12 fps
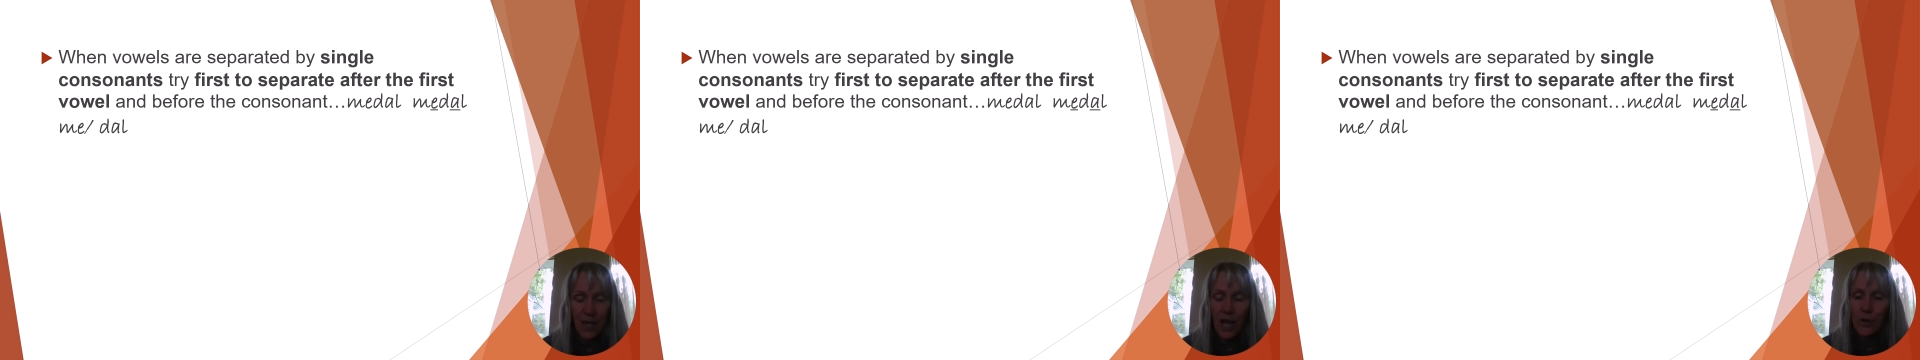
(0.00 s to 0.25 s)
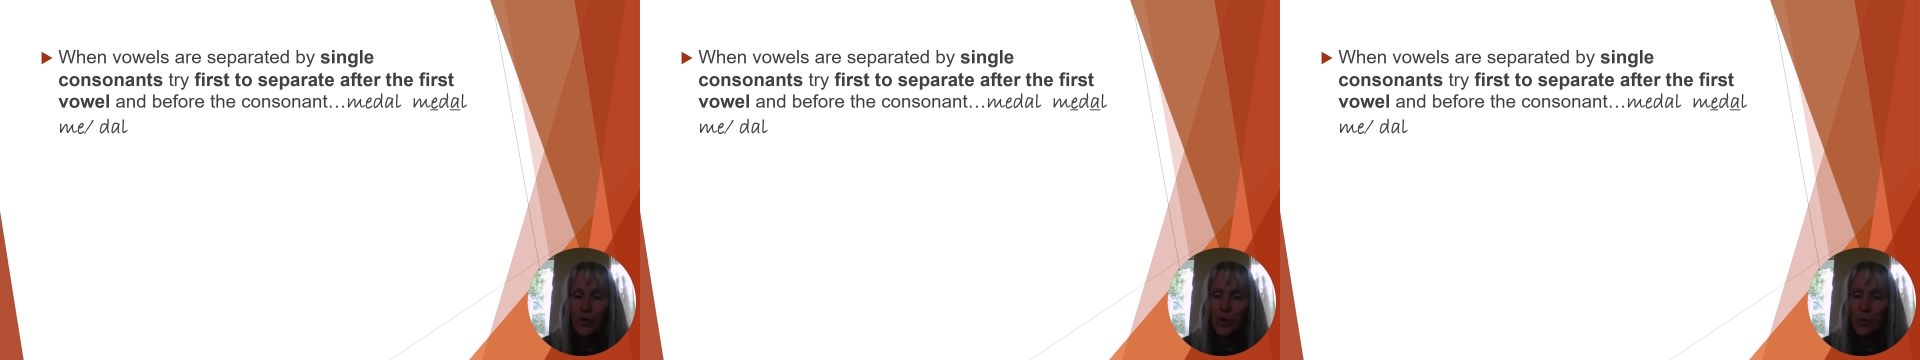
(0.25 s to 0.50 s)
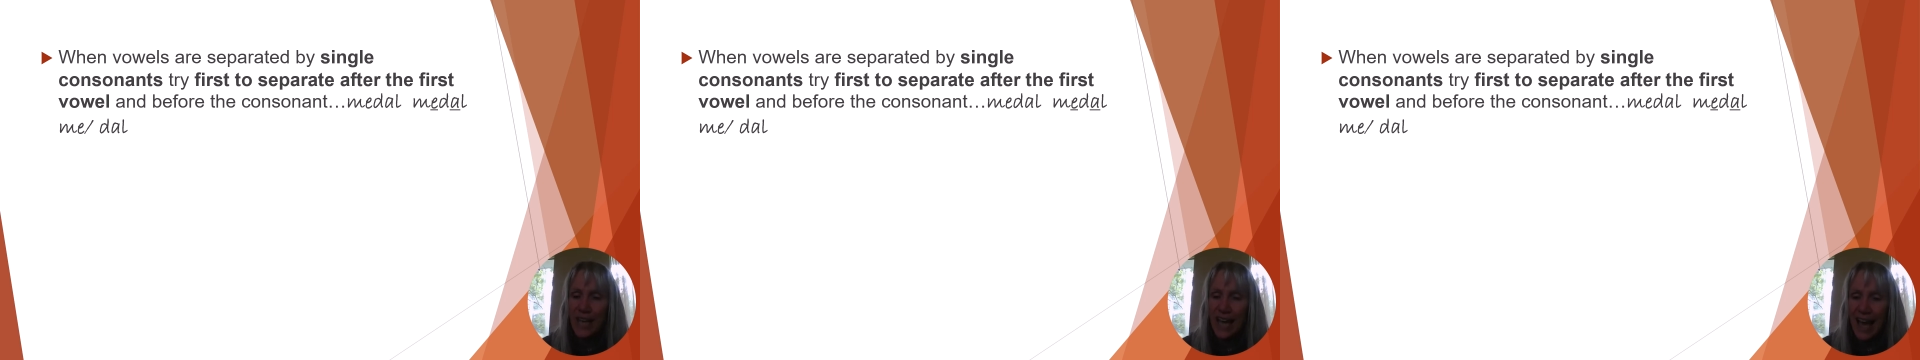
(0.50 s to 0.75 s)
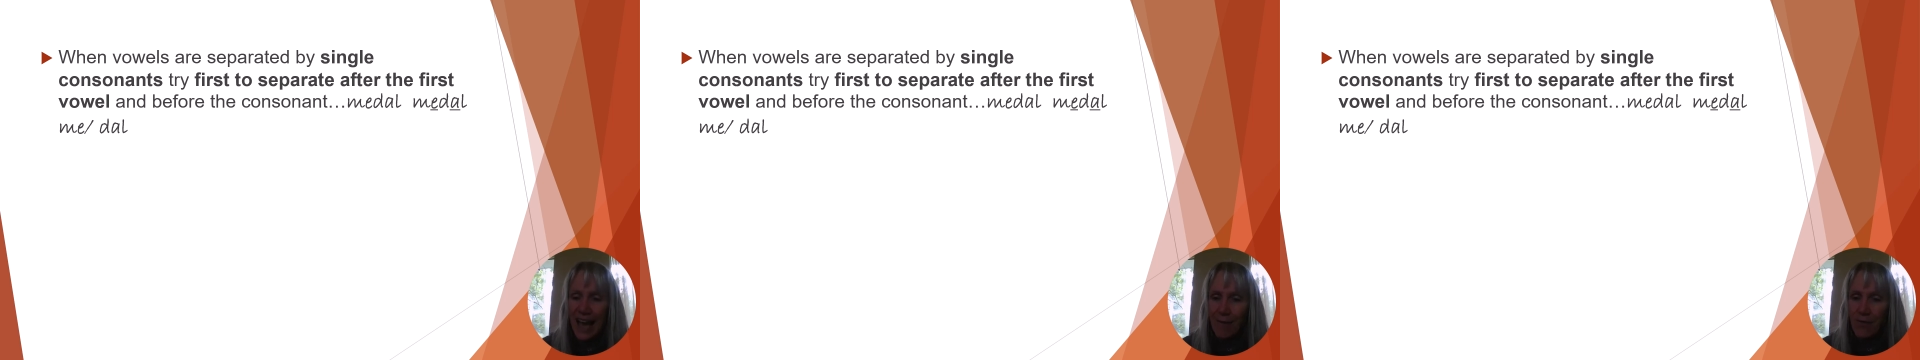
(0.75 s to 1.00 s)
So we
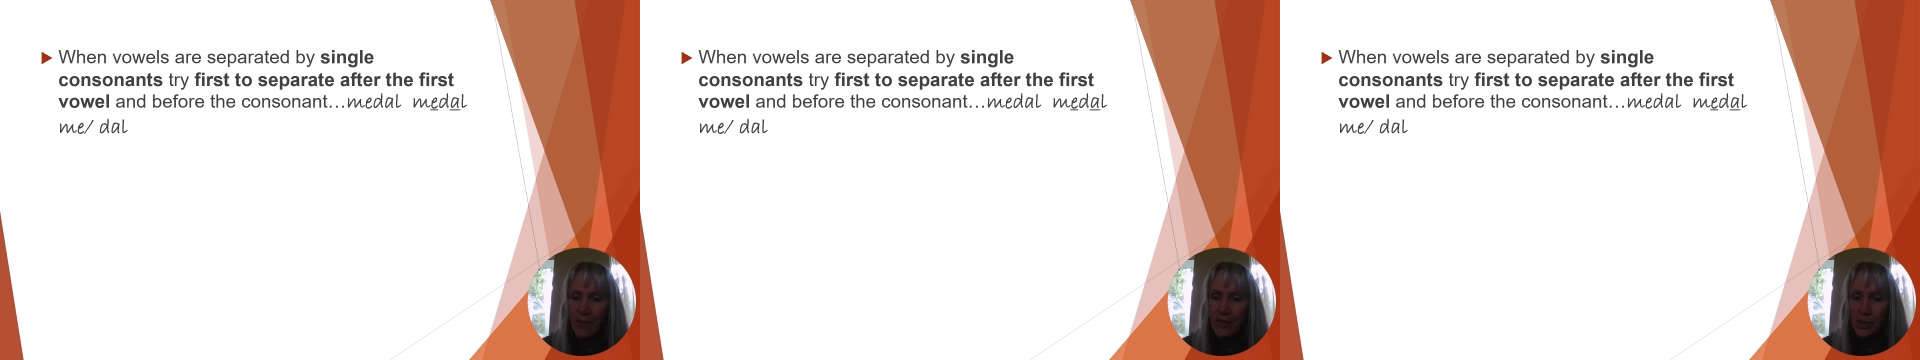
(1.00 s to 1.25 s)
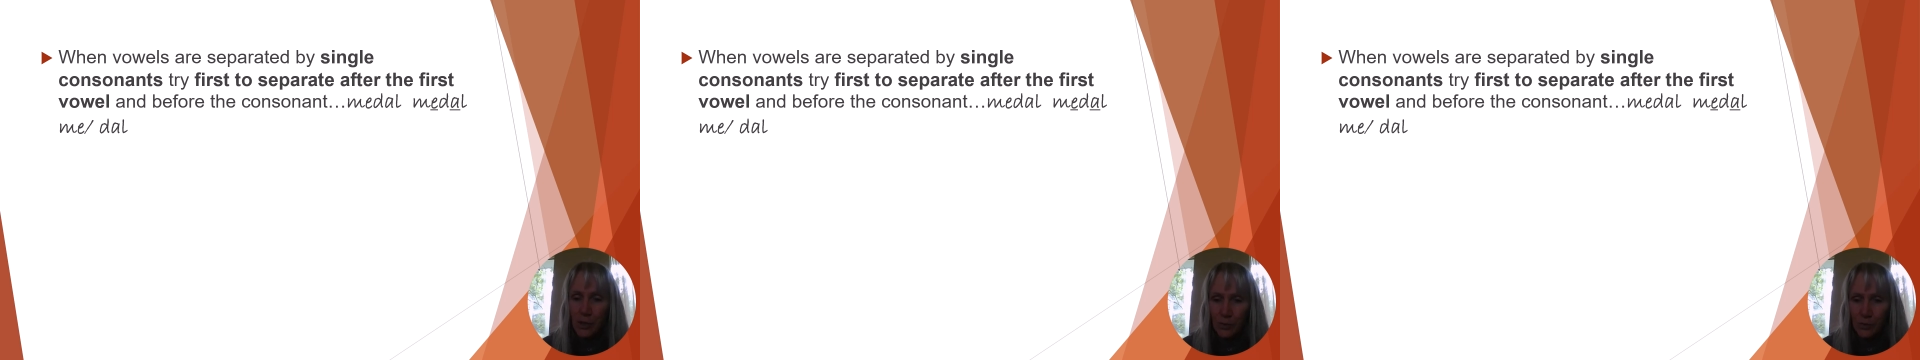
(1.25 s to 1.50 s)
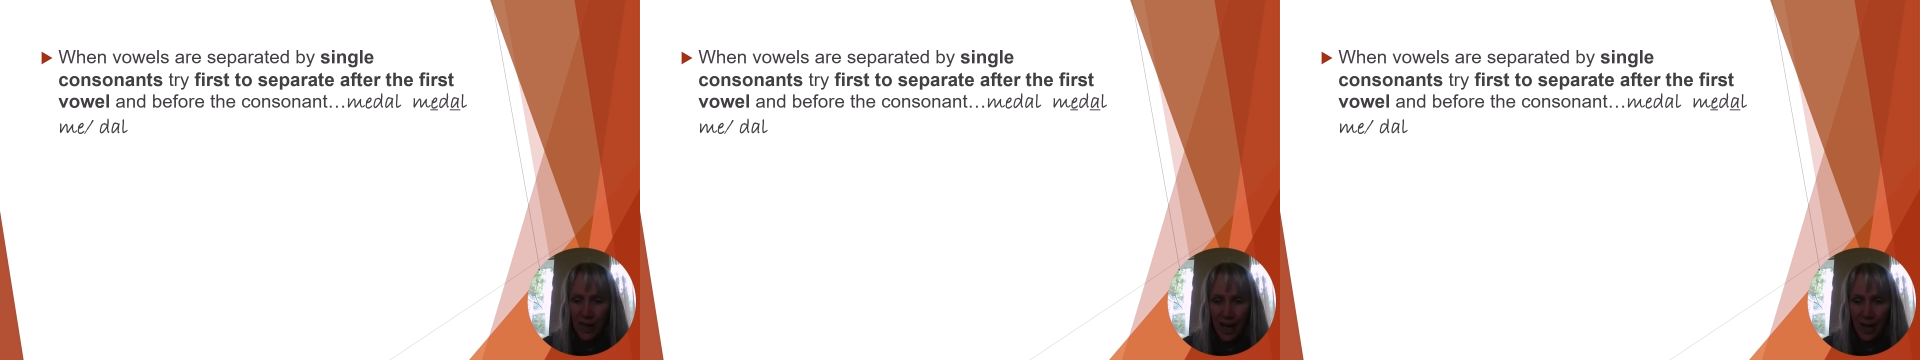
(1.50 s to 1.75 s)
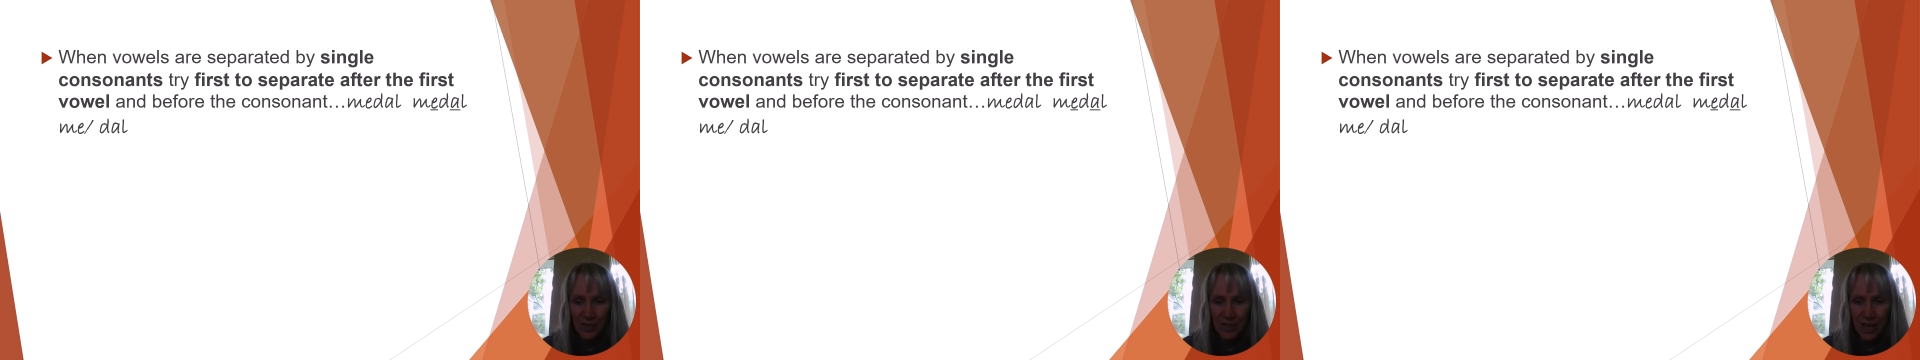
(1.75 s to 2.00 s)
have the two vowel
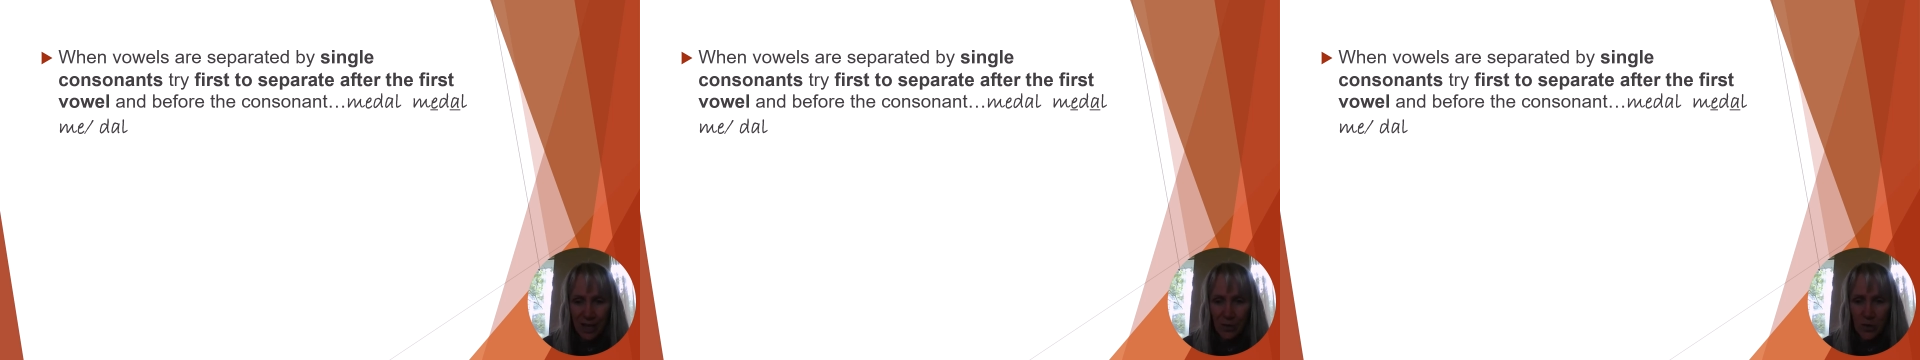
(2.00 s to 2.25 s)
sounds.